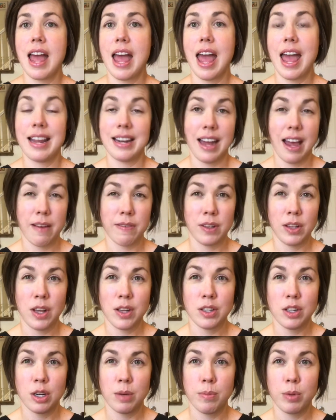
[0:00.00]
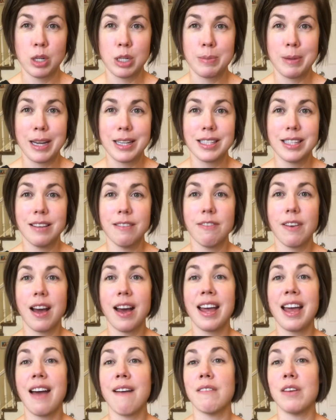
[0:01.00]
and have a long-term perspective,
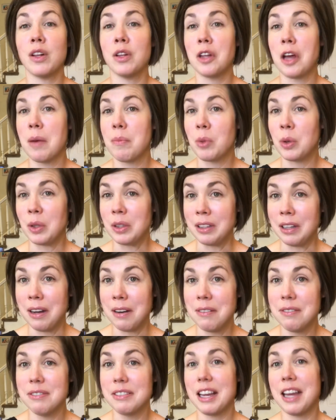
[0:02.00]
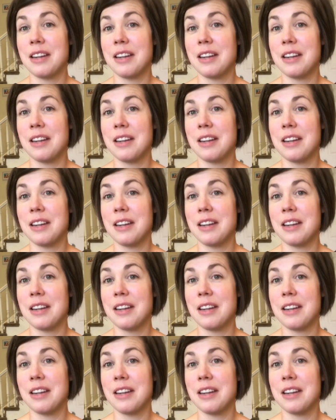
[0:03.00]
I have a lot more love